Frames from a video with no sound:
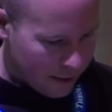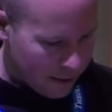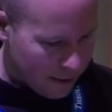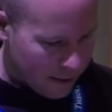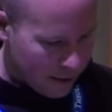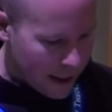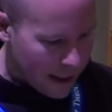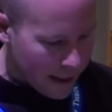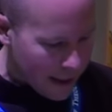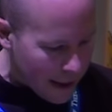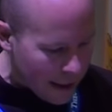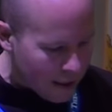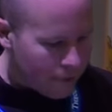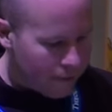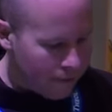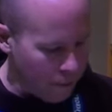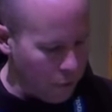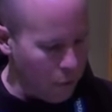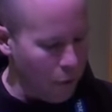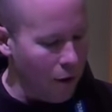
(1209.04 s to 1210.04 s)
And
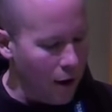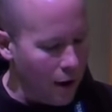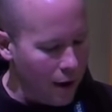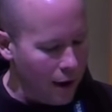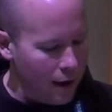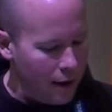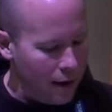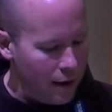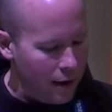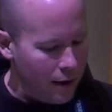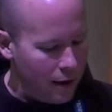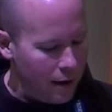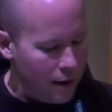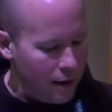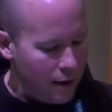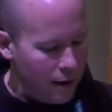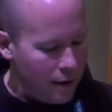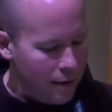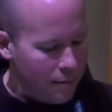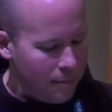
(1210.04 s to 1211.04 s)
therefore,
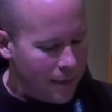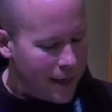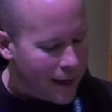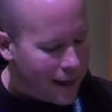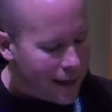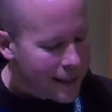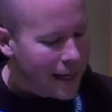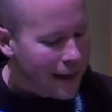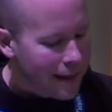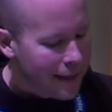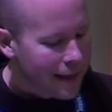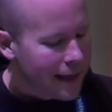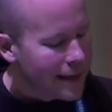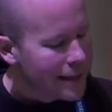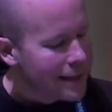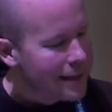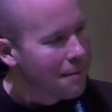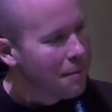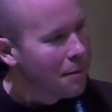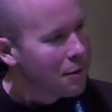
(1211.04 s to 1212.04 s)
because I think it's
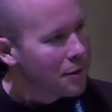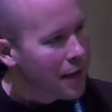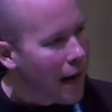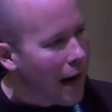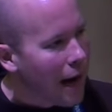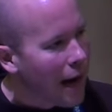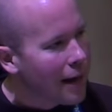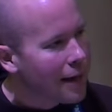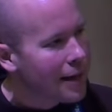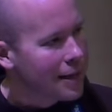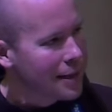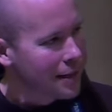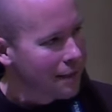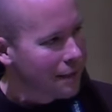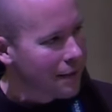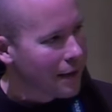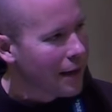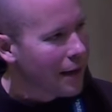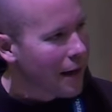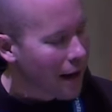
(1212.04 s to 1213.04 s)
the most honest of the
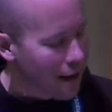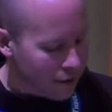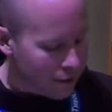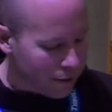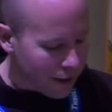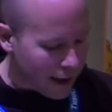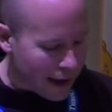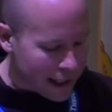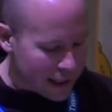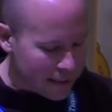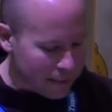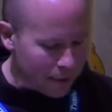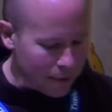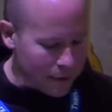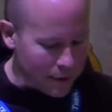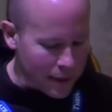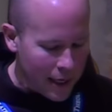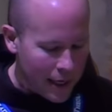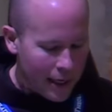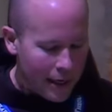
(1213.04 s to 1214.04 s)
canonical gospels,